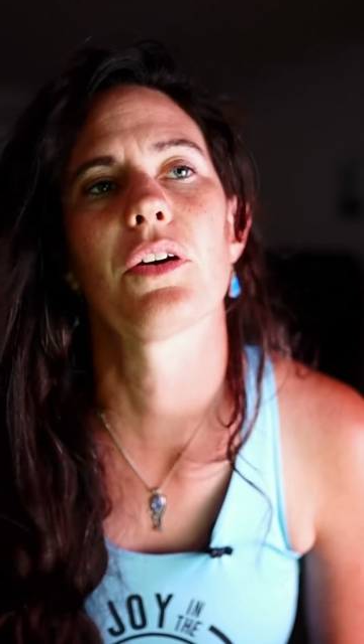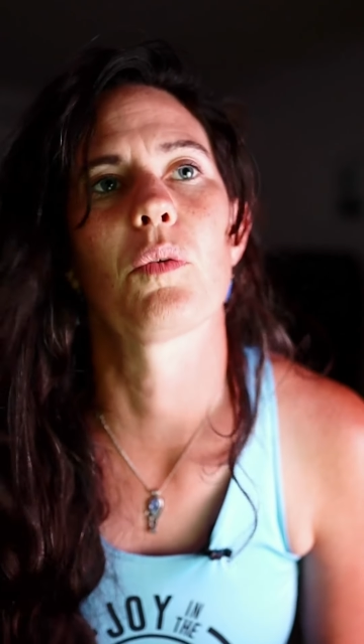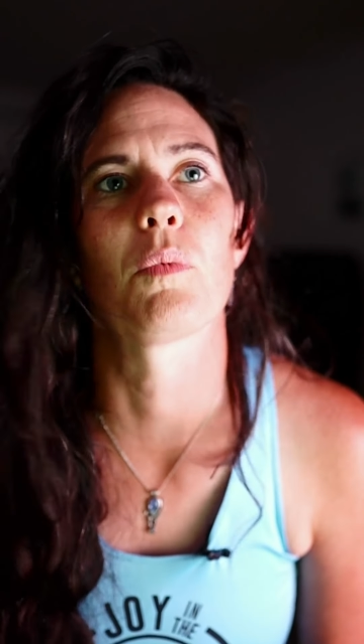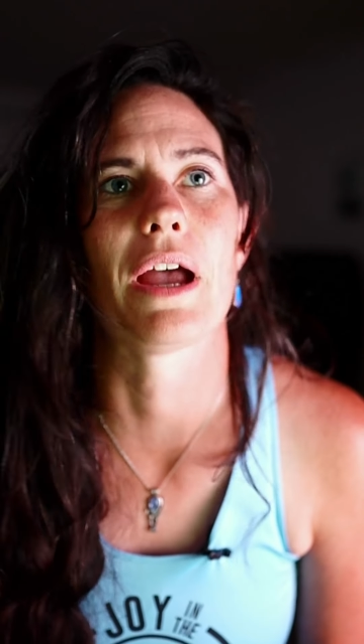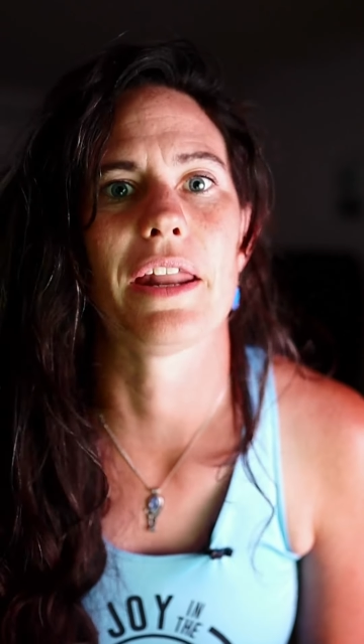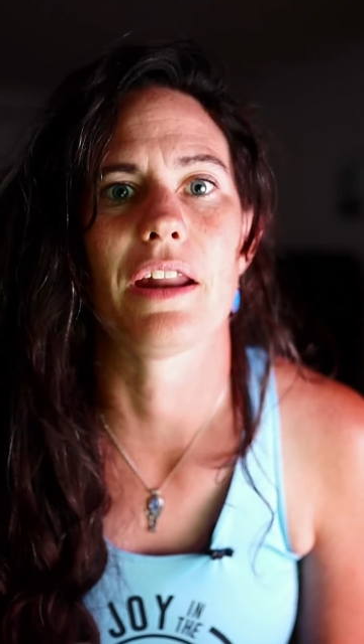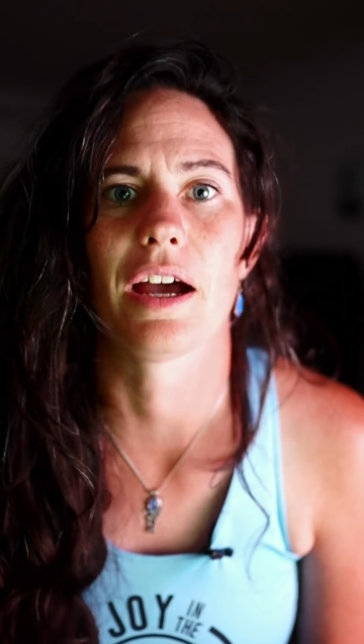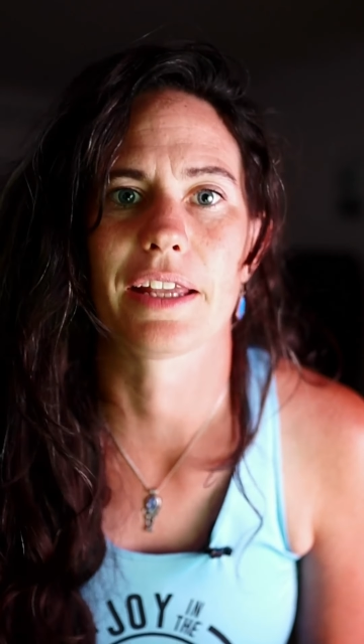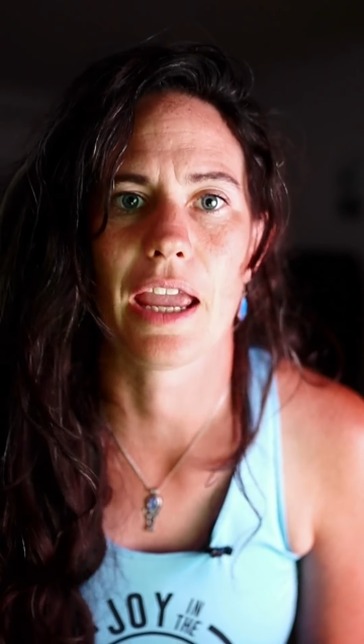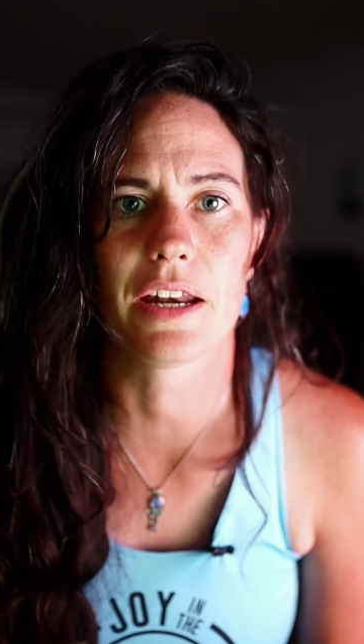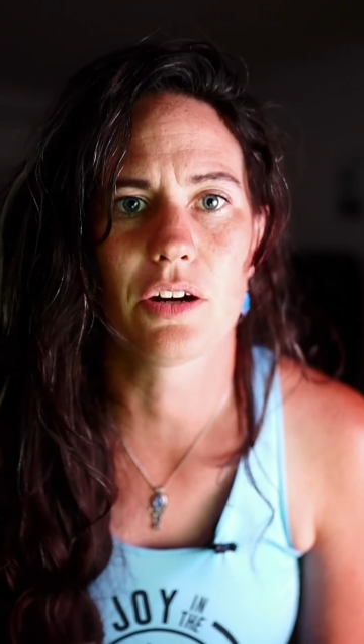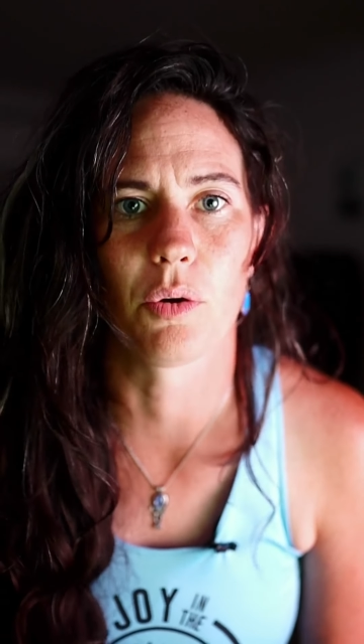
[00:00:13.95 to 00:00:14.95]
when a
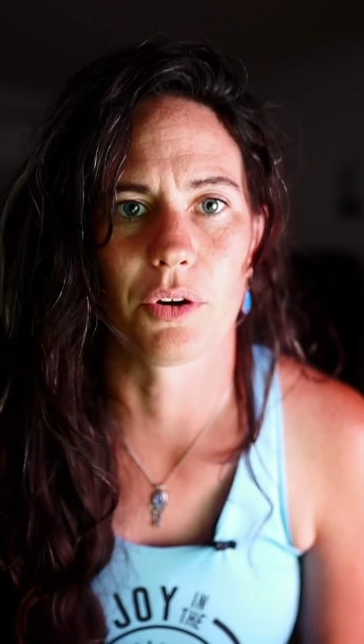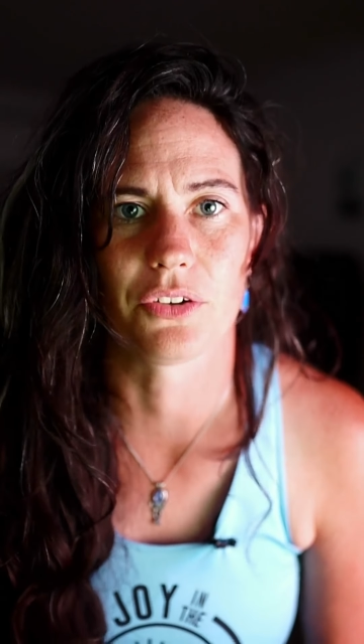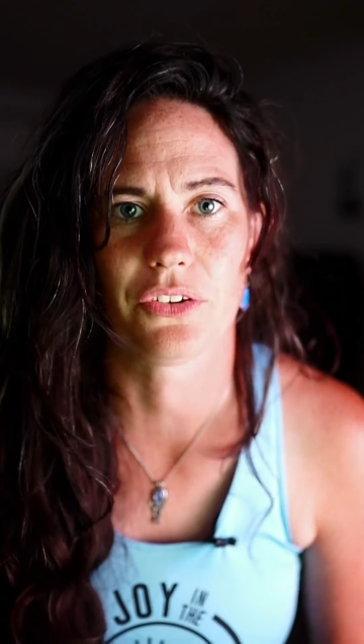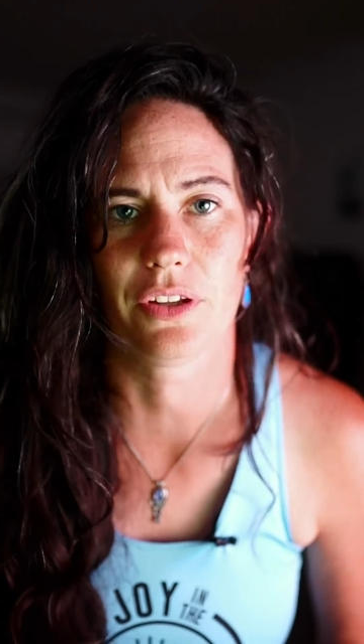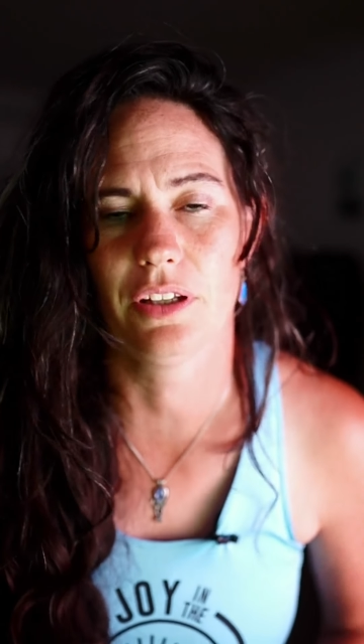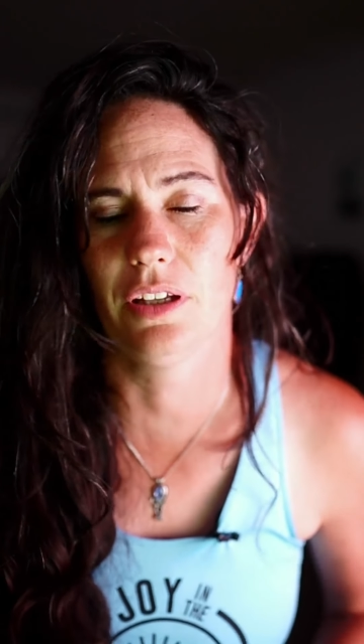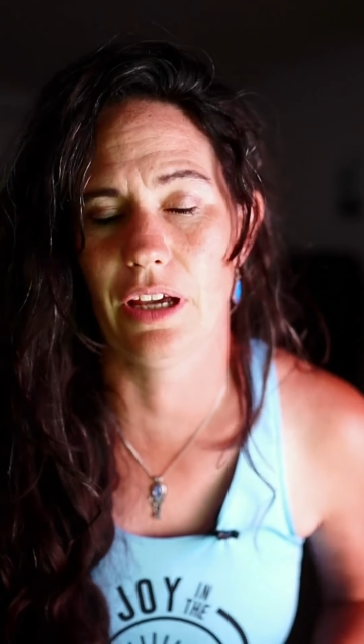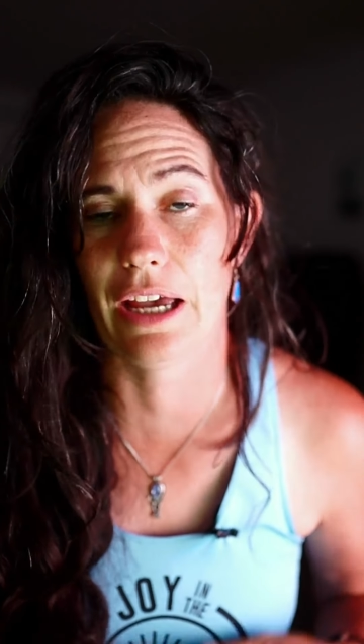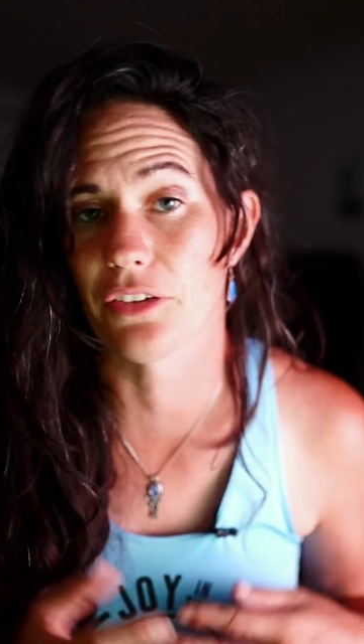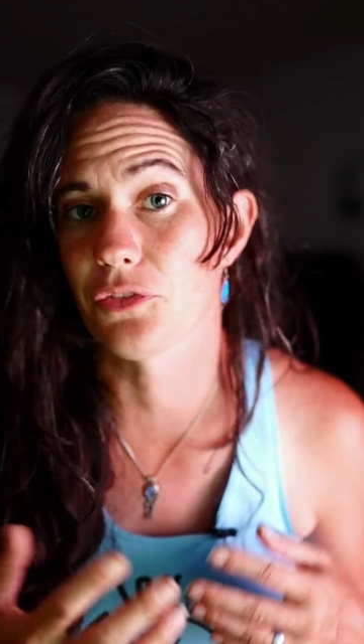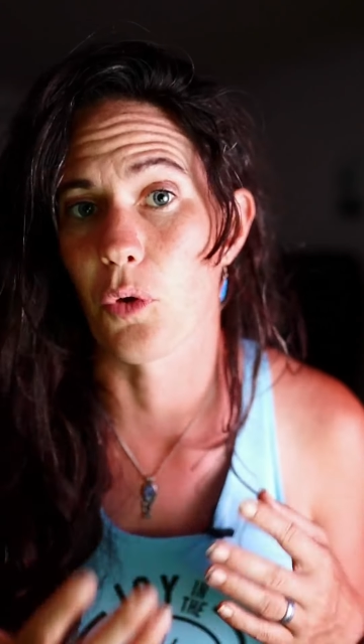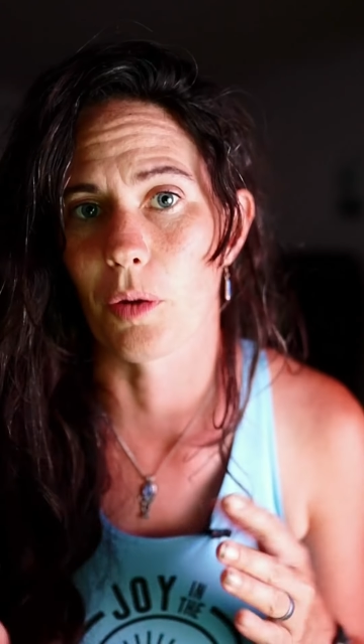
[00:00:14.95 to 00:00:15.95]
gaited horse
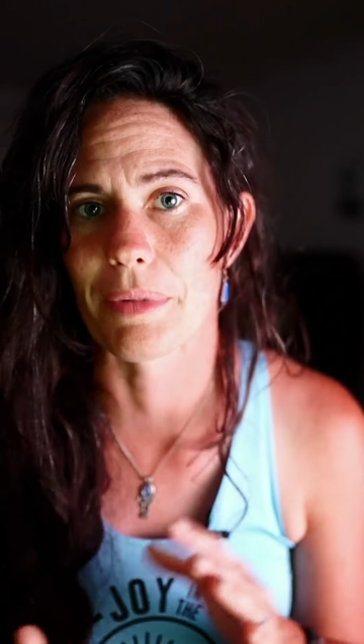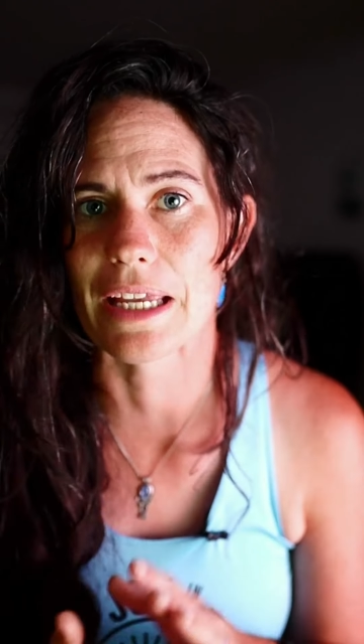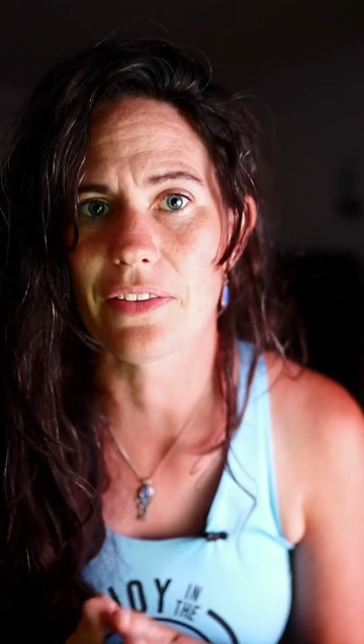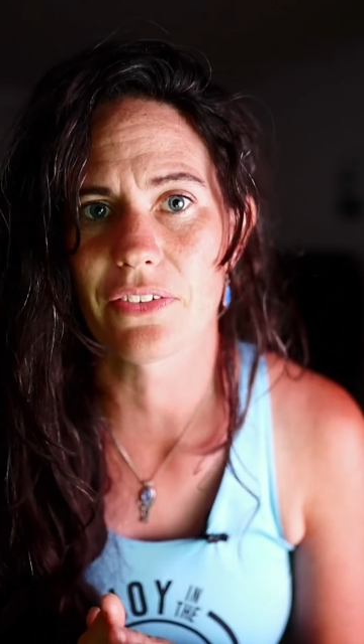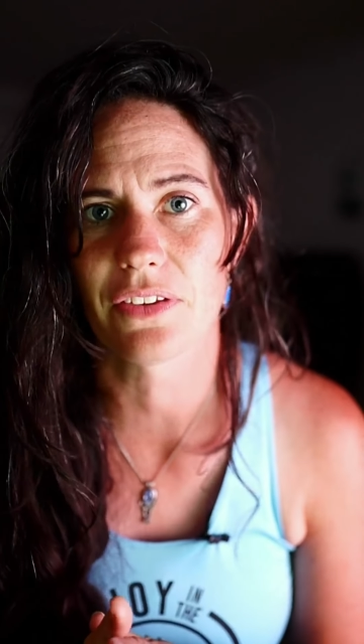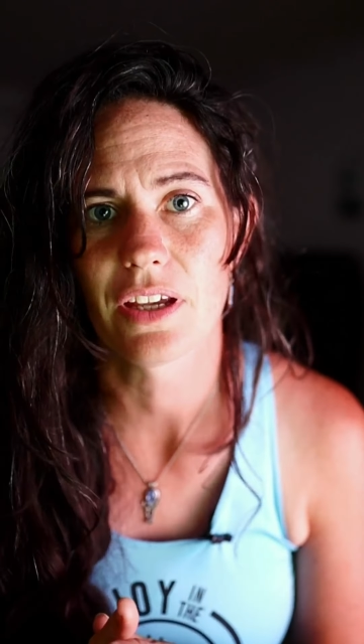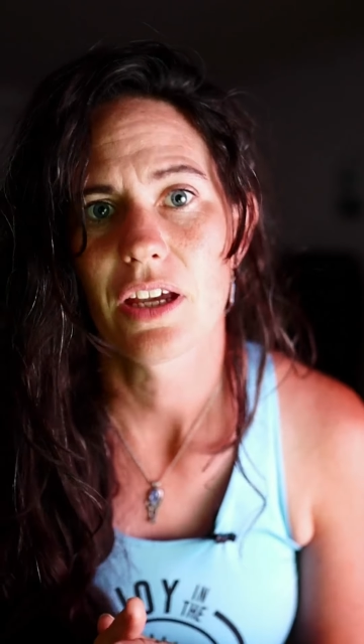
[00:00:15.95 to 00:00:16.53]
has 4 beats,